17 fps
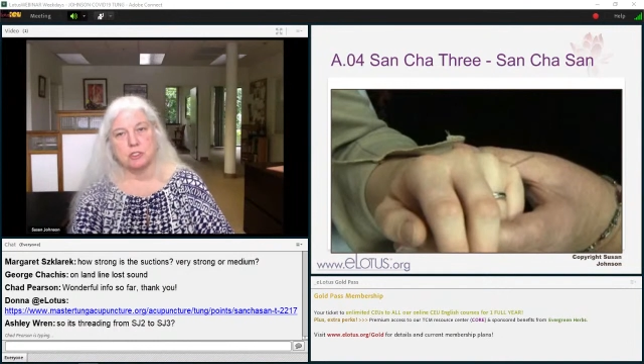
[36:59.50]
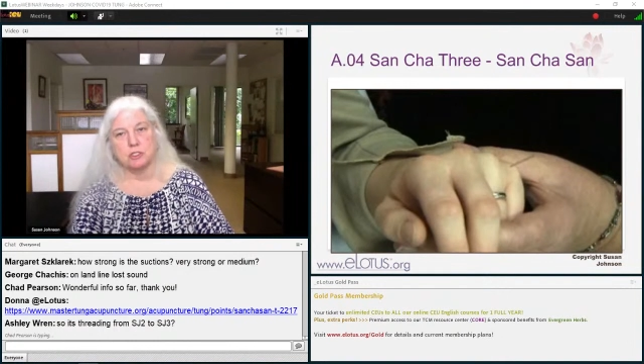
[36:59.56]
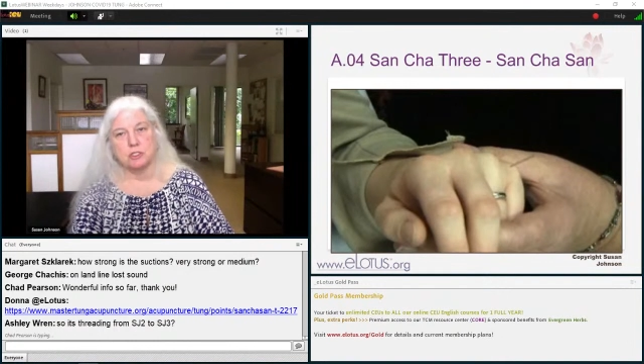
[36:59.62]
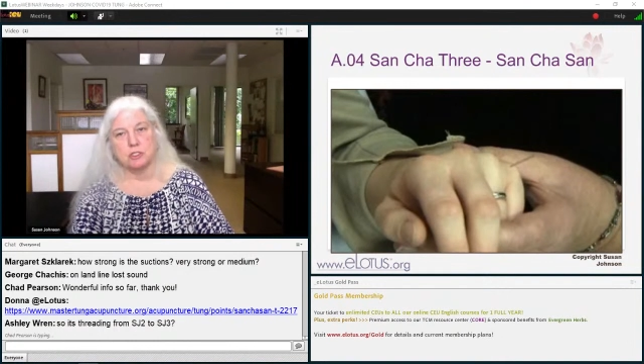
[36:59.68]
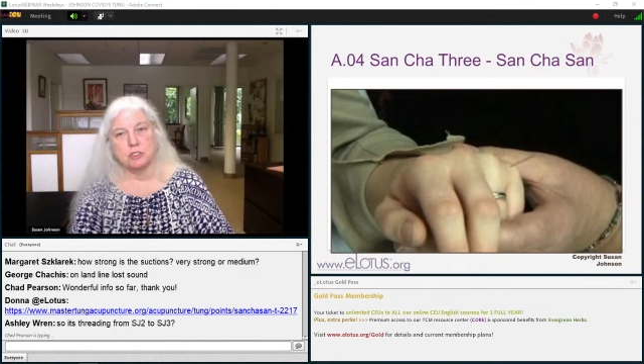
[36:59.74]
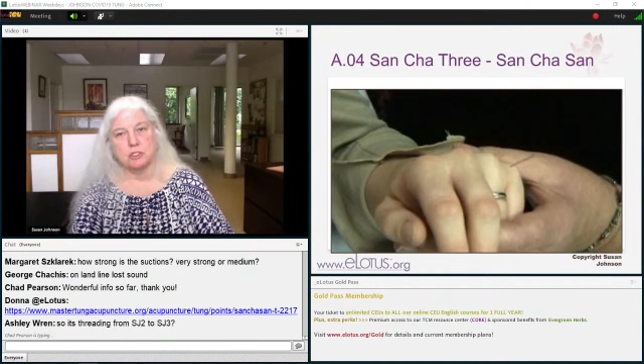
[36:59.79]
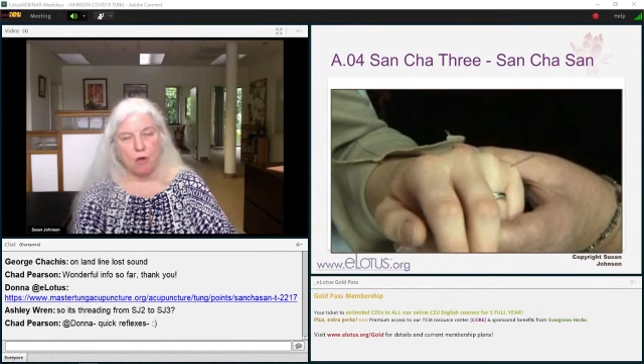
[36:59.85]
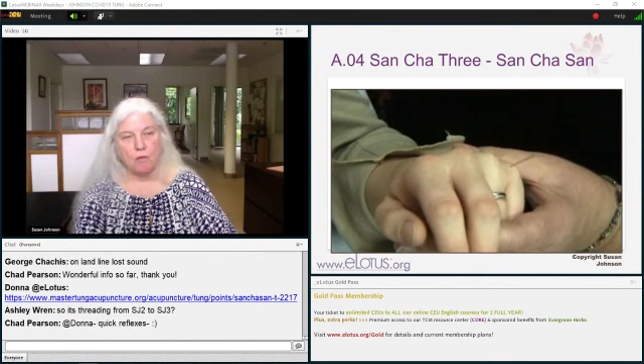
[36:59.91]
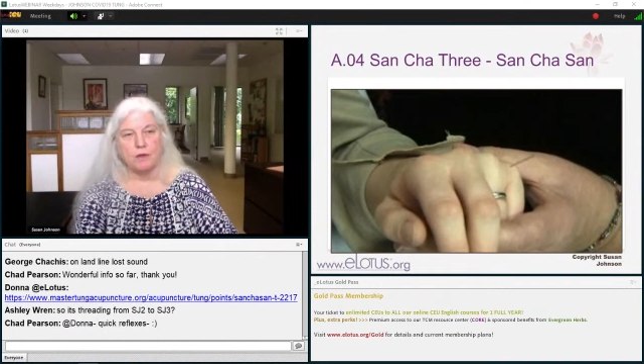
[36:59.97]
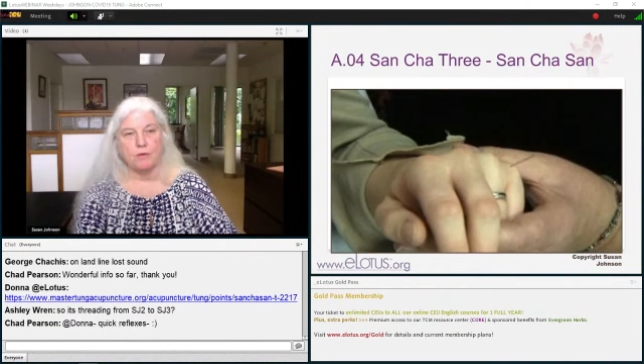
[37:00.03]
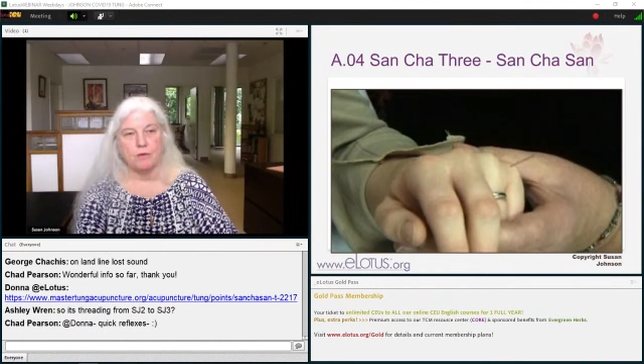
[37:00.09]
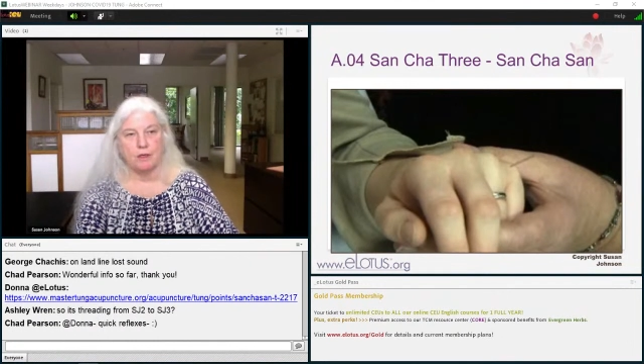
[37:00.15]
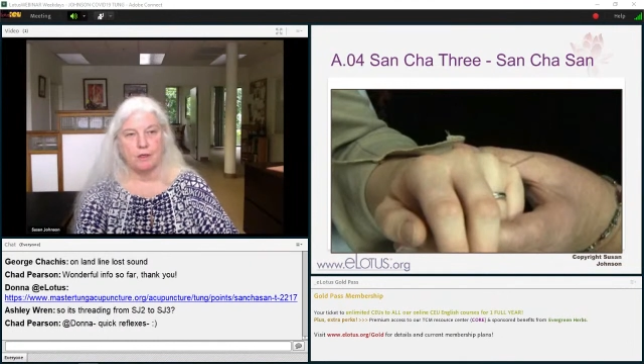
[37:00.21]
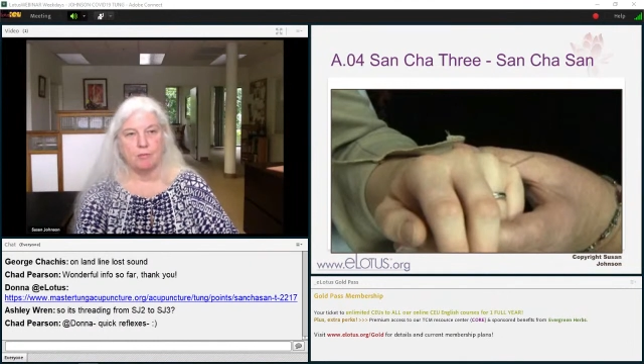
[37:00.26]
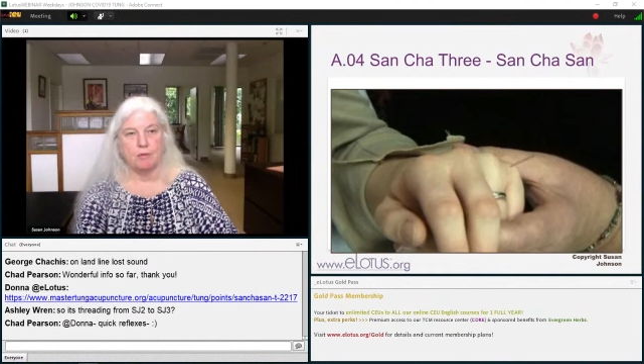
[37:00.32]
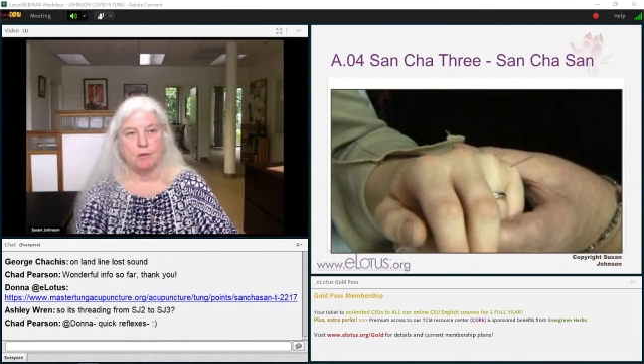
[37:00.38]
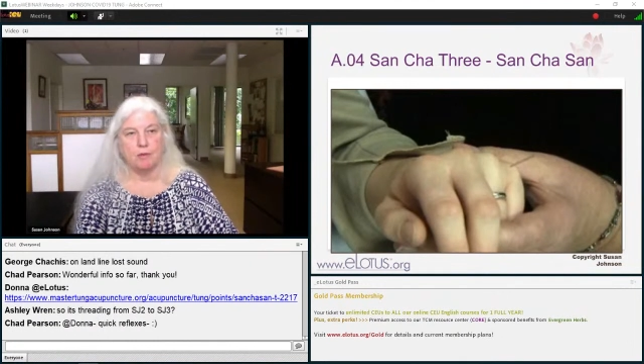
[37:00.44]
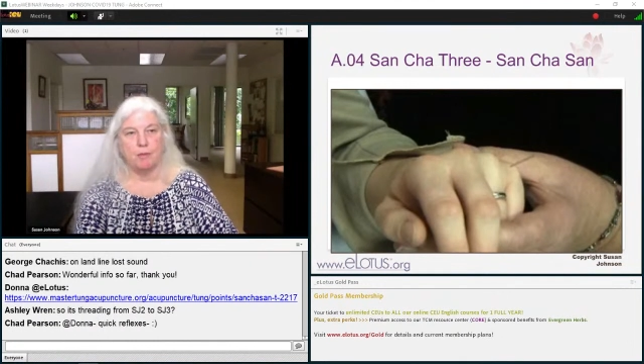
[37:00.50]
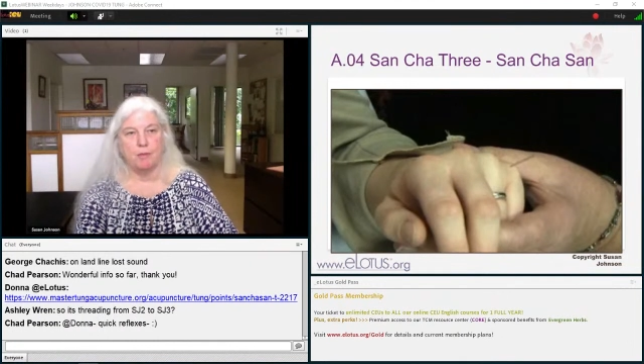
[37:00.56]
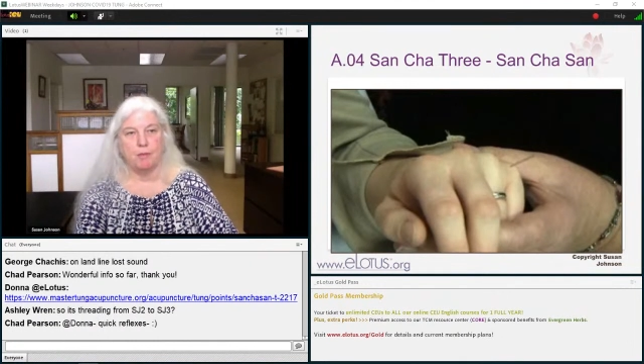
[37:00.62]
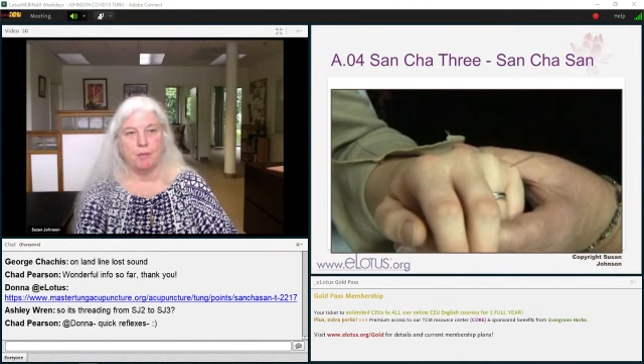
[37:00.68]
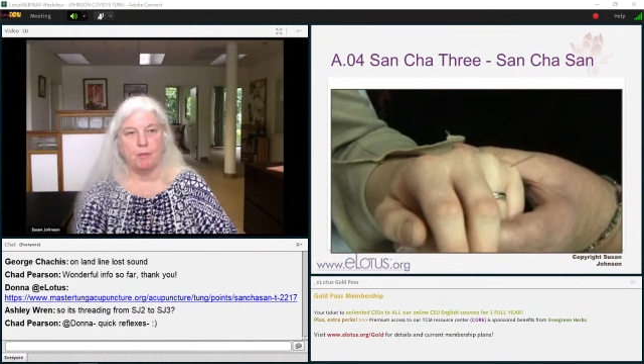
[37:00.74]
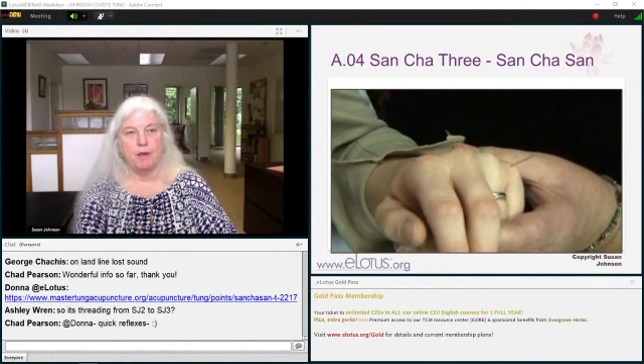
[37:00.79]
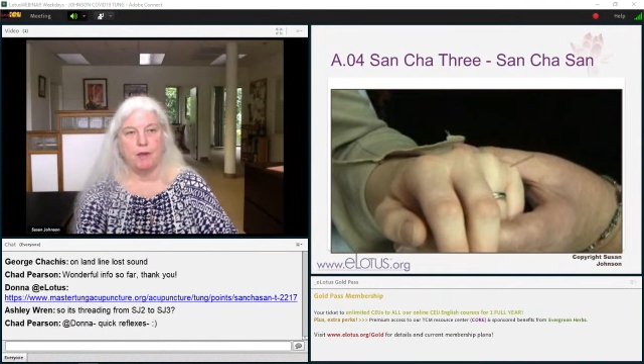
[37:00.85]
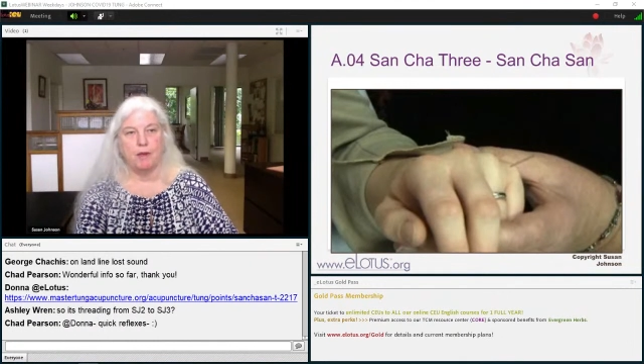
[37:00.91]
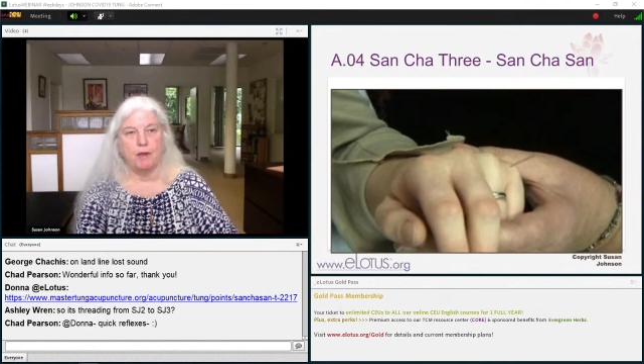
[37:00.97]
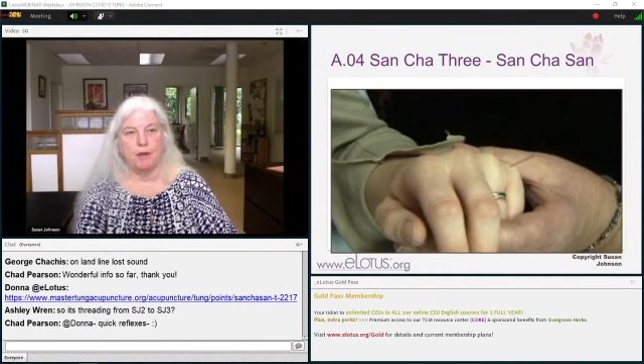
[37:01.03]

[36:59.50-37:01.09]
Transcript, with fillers: so incredibly powerful